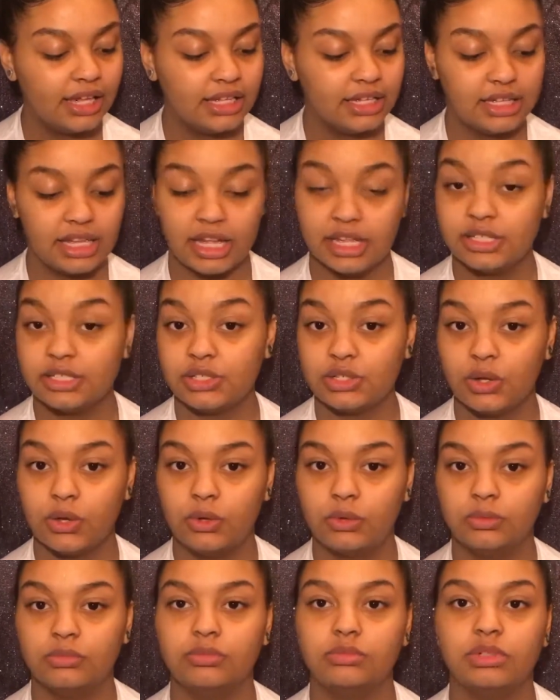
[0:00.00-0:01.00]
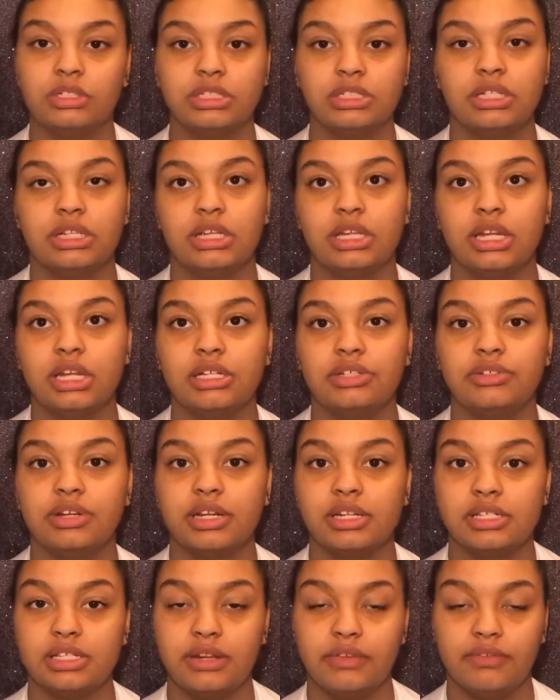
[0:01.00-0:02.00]
yeah, so we're just gonna get straight
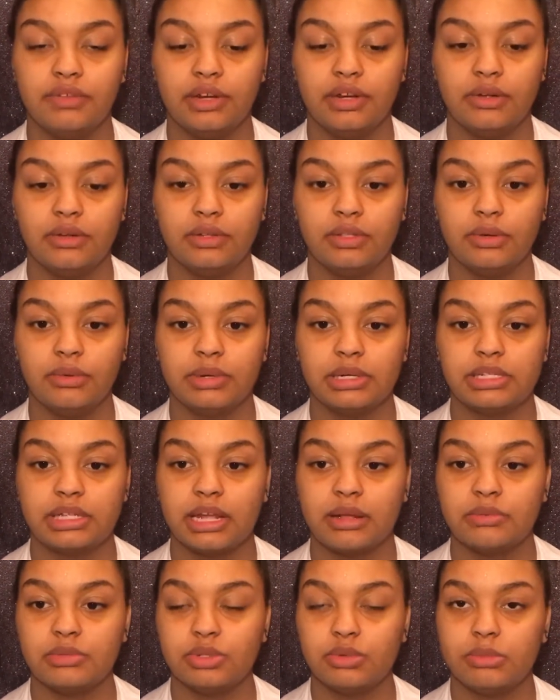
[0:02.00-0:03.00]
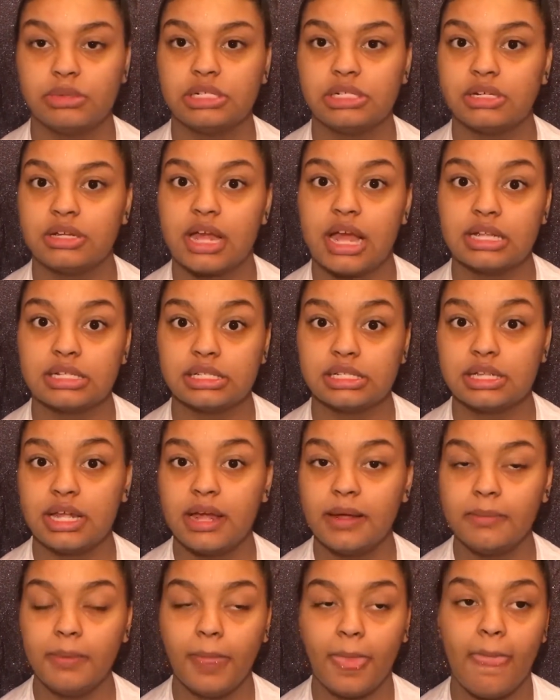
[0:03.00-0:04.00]
into the video. Don't want to take up too much of you guys'
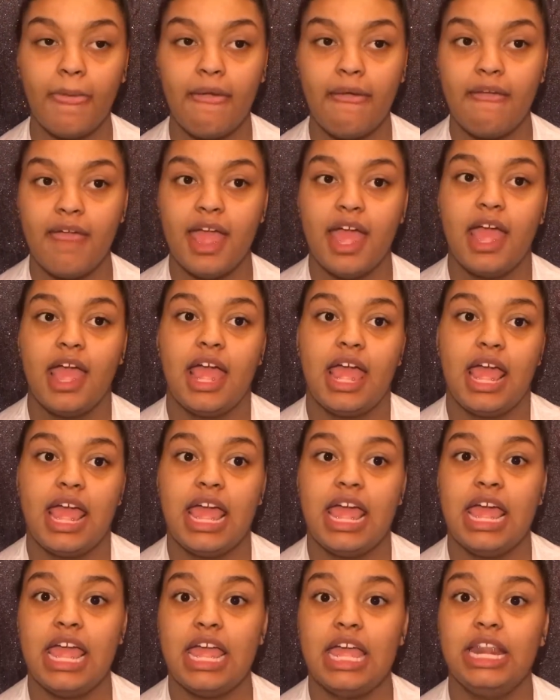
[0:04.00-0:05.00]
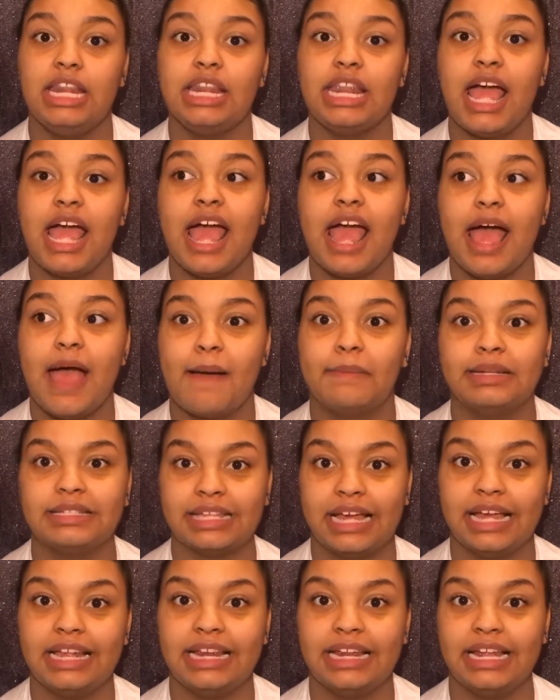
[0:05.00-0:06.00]
time, and I'm
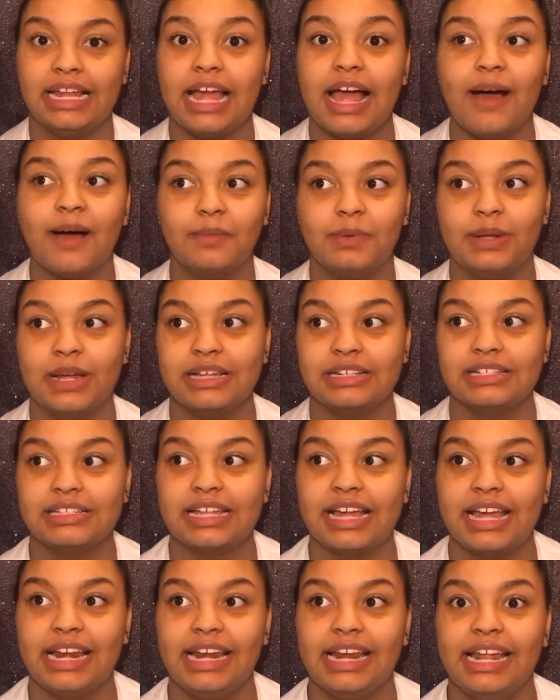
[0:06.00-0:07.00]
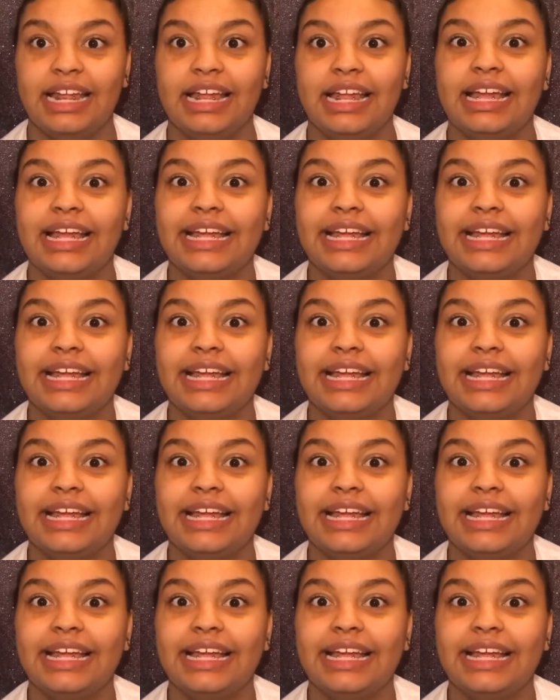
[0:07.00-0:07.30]
excited. I hope you guys are excited.